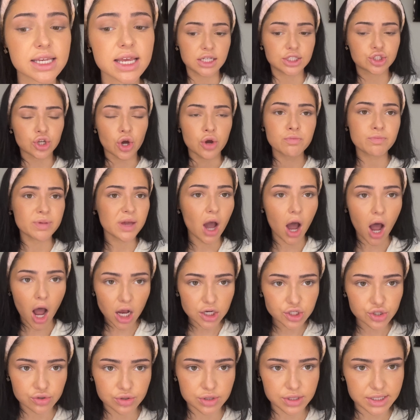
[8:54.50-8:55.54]
don't be
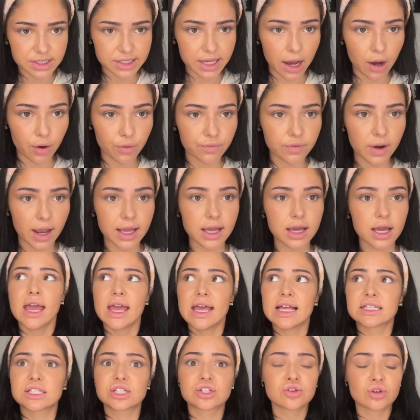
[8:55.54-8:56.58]
harsh on yourself. Like,
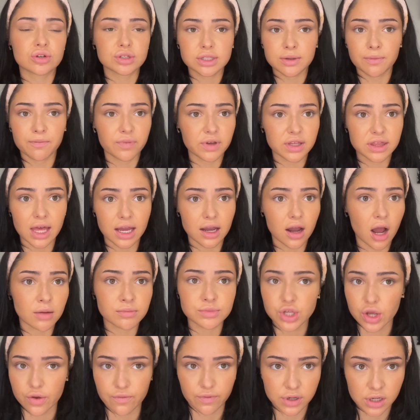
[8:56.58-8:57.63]
it's not something that
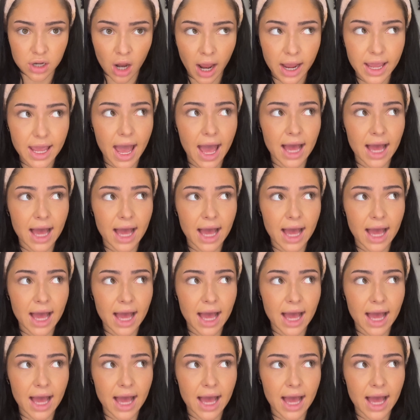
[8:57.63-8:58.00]
comes overnight,